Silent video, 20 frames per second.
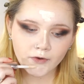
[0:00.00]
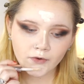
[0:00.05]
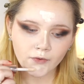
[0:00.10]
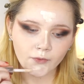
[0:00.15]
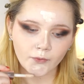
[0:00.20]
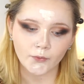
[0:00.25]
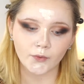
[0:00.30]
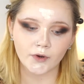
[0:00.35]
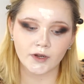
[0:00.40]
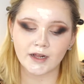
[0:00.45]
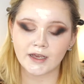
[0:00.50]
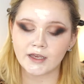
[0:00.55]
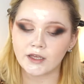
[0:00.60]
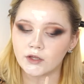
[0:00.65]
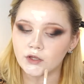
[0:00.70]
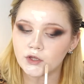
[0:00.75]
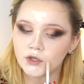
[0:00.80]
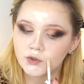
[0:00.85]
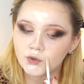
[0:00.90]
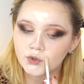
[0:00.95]
what I
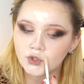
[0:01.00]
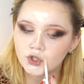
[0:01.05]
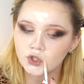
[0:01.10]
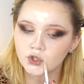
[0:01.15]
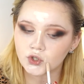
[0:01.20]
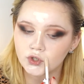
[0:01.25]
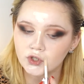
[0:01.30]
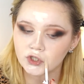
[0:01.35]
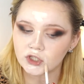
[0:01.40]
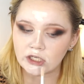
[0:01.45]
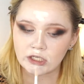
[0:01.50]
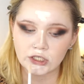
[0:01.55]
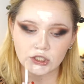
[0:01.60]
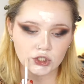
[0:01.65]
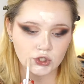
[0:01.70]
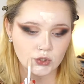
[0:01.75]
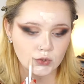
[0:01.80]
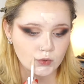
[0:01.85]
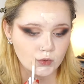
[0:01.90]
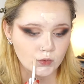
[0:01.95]
usually
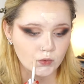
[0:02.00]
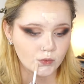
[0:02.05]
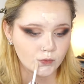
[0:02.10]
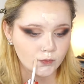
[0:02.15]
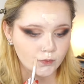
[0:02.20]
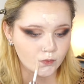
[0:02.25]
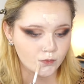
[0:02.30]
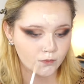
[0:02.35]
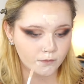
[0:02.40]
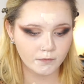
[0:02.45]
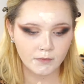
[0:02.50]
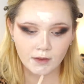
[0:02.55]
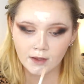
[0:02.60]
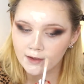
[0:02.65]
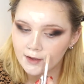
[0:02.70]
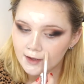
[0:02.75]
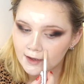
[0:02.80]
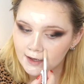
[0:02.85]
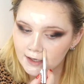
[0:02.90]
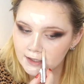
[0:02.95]
do.
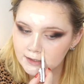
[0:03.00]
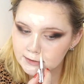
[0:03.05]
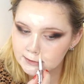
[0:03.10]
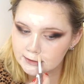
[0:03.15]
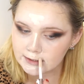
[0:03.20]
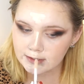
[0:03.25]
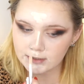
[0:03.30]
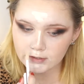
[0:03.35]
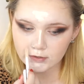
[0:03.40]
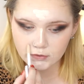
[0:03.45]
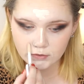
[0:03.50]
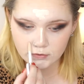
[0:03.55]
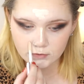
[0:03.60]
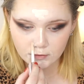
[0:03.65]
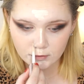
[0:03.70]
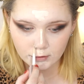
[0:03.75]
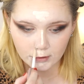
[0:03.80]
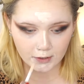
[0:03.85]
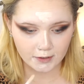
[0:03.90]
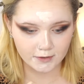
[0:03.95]
I still do a
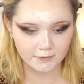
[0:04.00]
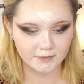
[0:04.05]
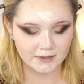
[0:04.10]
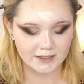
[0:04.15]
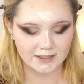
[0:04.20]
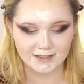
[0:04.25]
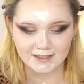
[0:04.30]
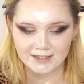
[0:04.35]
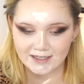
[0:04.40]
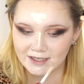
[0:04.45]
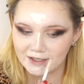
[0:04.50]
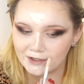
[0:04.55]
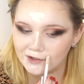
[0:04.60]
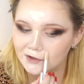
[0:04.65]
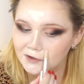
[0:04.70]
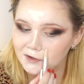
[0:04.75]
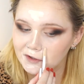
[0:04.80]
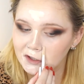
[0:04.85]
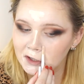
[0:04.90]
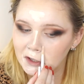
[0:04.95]
lot of
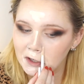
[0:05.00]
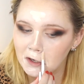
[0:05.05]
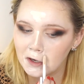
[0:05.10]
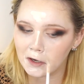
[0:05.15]
concealer.